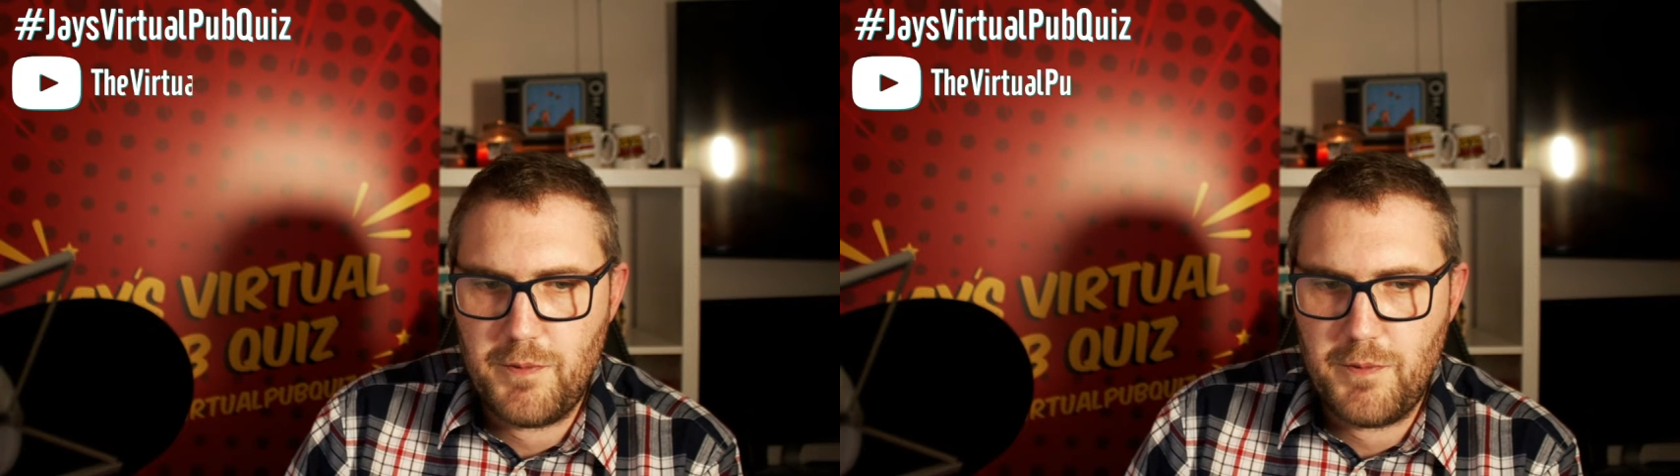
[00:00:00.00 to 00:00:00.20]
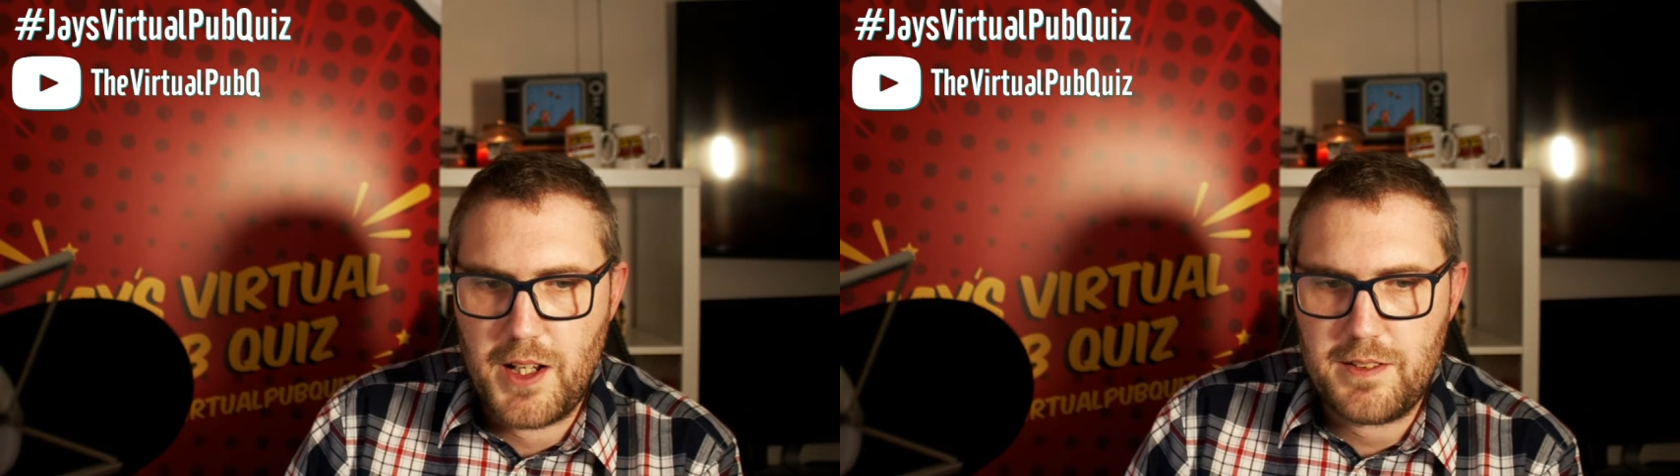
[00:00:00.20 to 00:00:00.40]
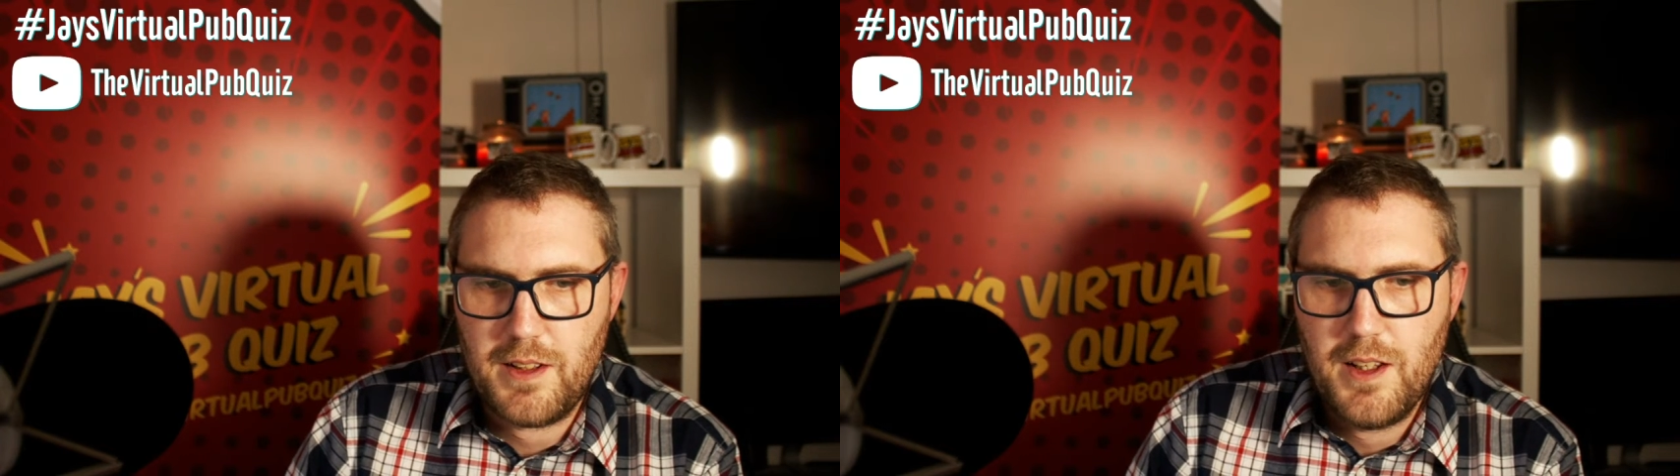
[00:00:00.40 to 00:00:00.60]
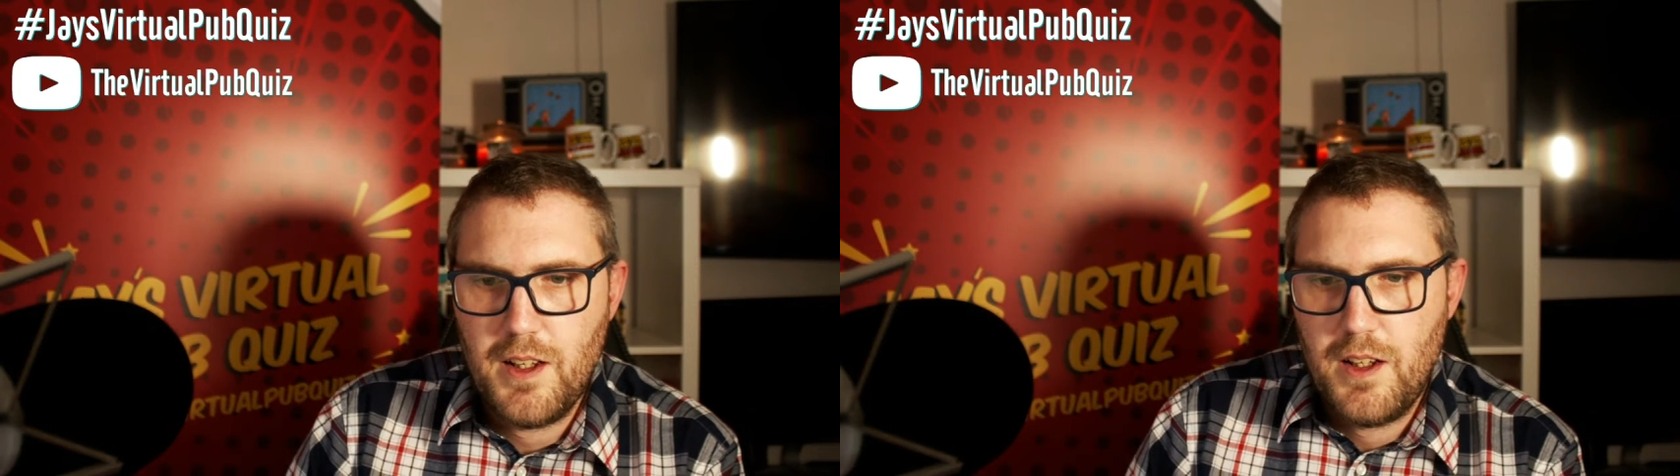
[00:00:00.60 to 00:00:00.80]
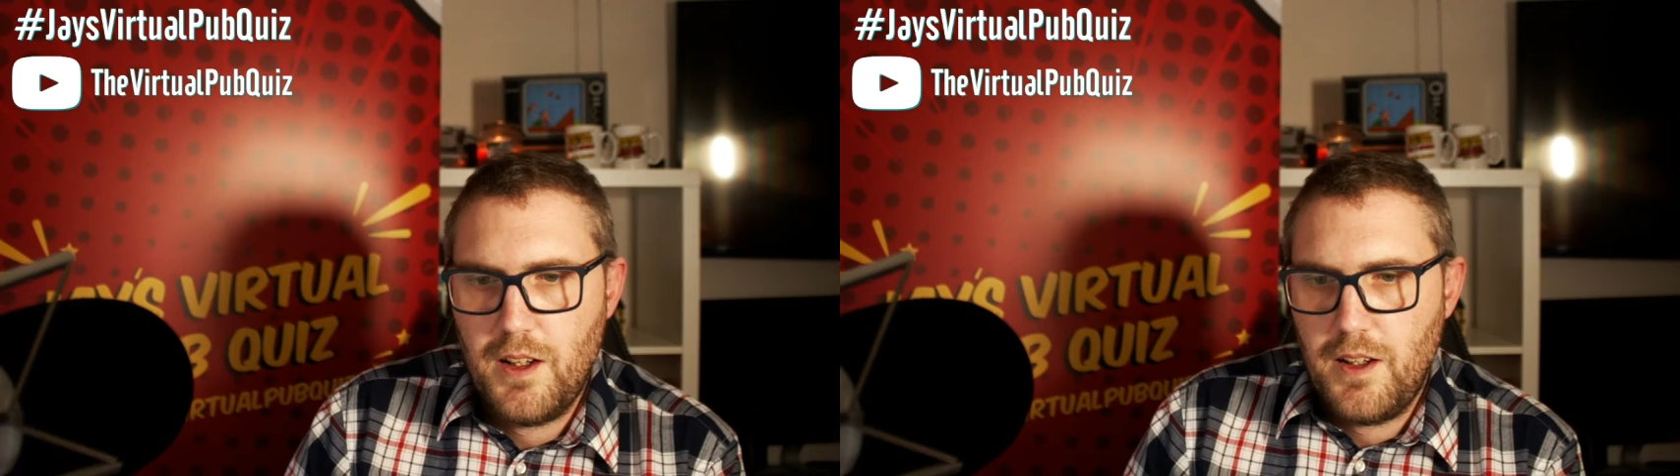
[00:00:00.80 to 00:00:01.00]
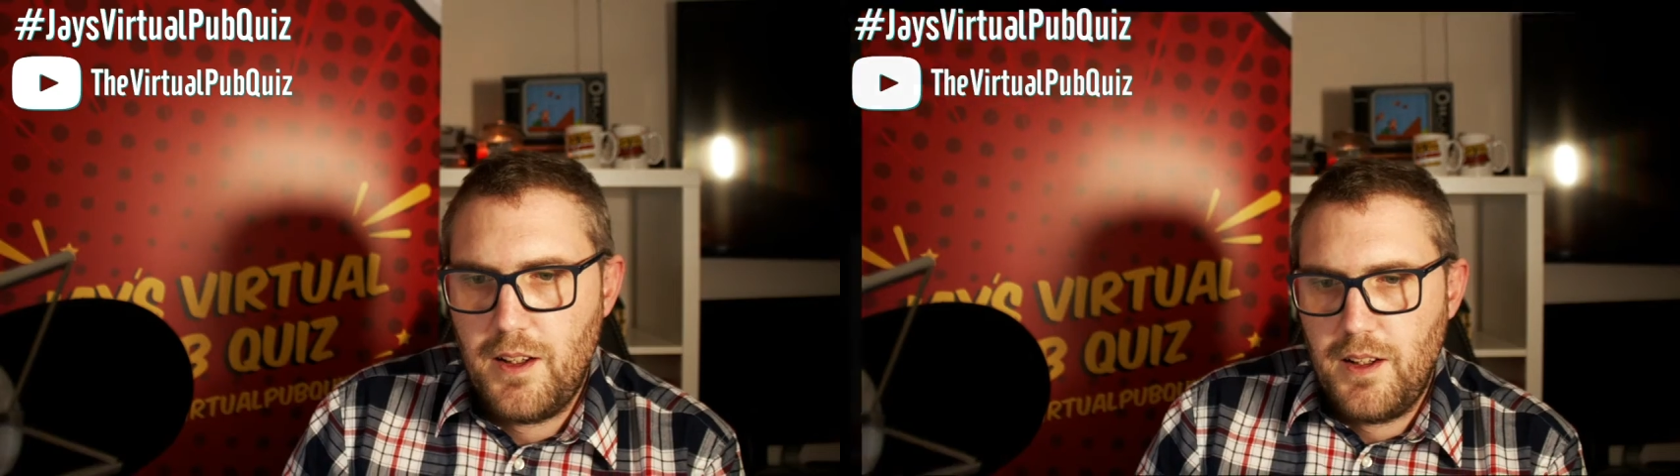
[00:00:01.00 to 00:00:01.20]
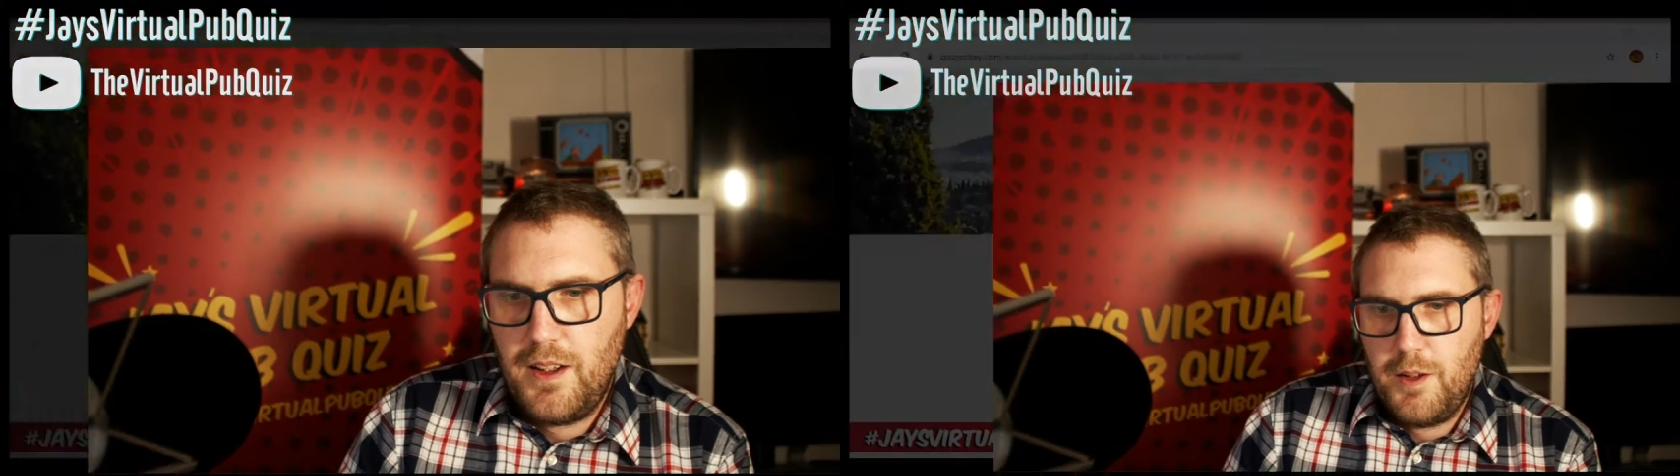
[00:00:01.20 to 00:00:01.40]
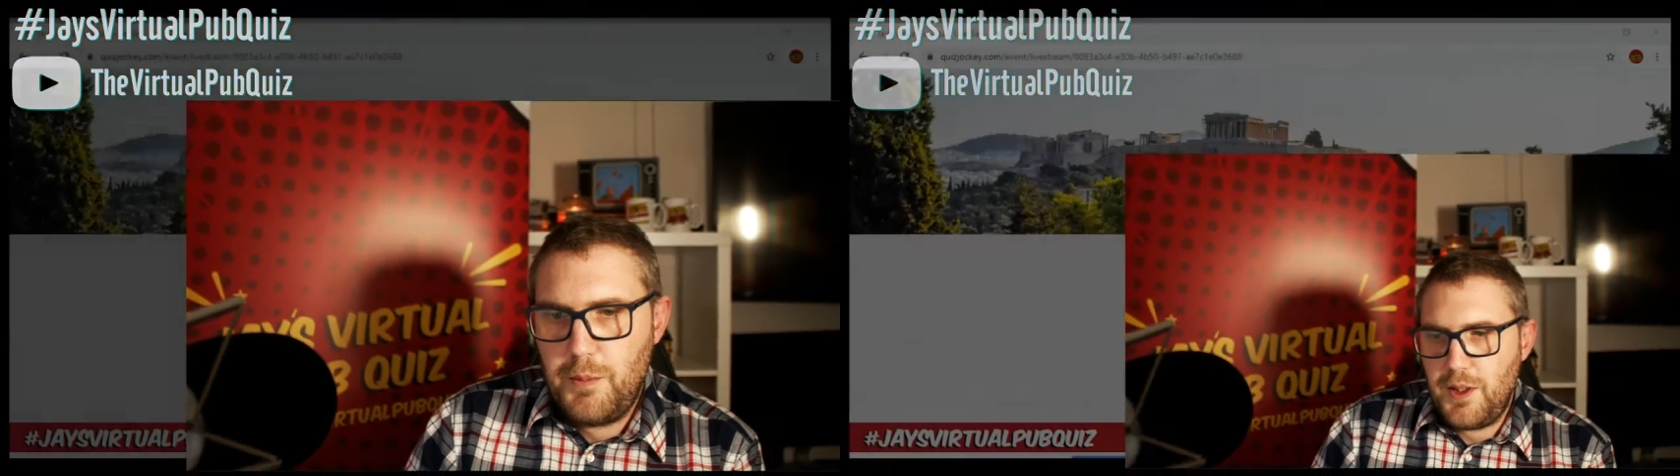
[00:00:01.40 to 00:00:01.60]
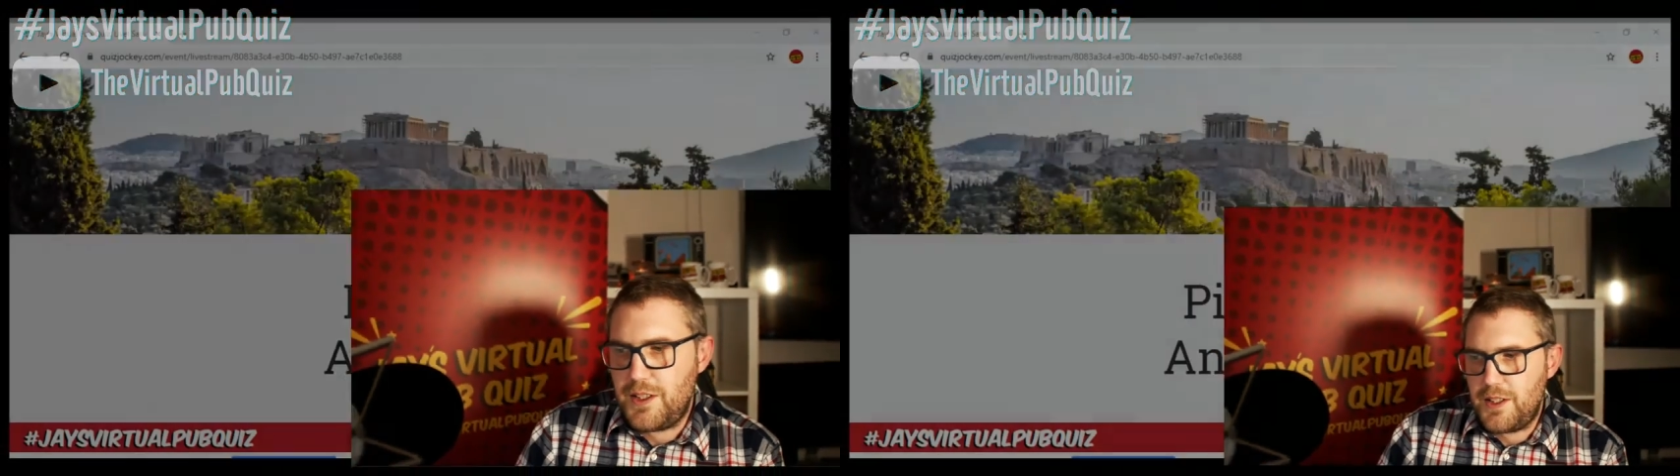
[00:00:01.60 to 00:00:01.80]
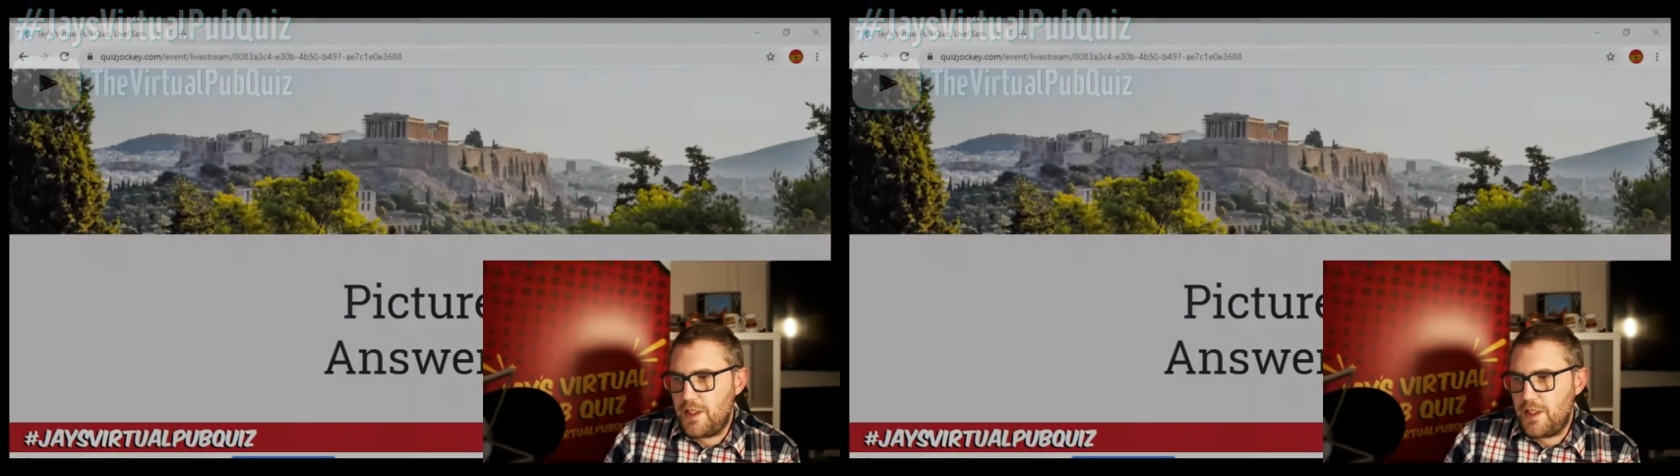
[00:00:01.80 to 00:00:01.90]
Right. Apologies for this.